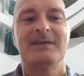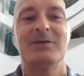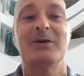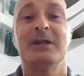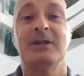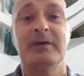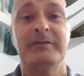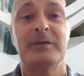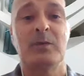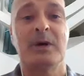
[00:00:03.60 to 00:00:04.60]
So hello,
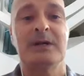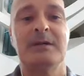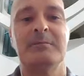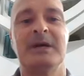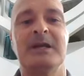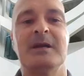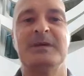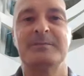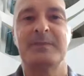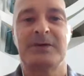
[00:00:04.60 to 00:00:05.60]
everyone. My name
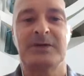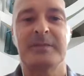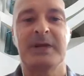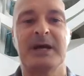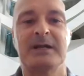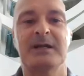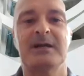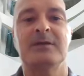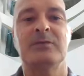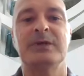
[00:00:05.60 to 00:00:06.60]
is Mario
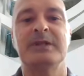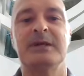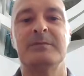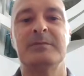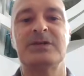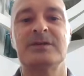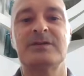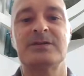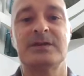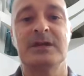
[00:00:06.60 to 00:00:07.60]
Damiani. I'm with the
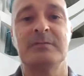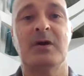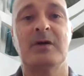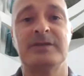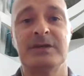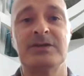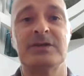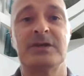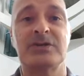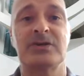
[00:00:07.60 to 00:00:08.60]
admissions team of the
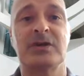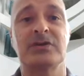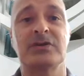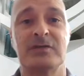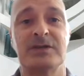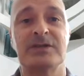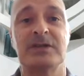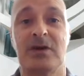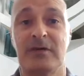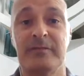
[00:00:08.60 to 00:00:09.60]
International
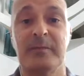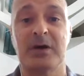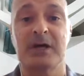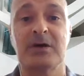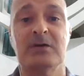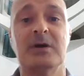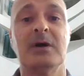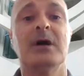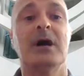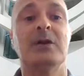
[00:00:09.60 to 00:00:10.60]
University of Monaco.
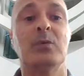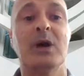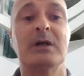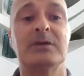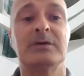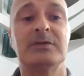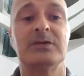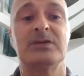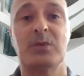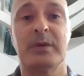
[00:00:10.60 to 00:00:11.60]
And welcome to
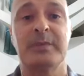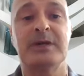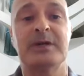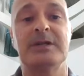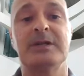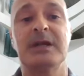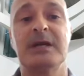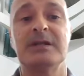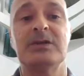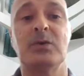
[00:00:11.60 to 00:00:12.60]
this webinar
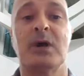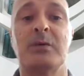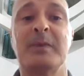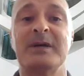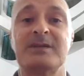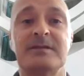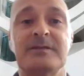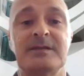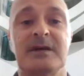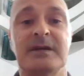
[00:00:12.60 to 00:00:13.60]
dedicated to our
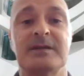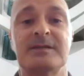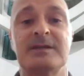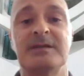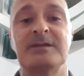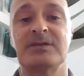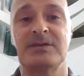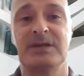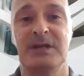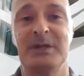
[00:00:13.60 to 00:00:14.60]
Master's Science in
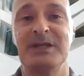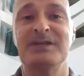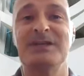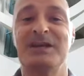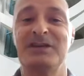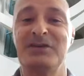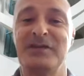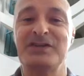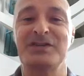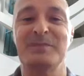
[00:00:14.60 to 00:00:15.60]
Sustainability and
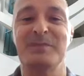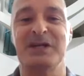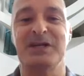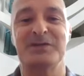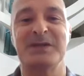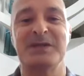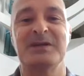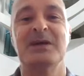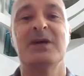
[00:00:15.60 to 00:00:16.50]
Innovation Management.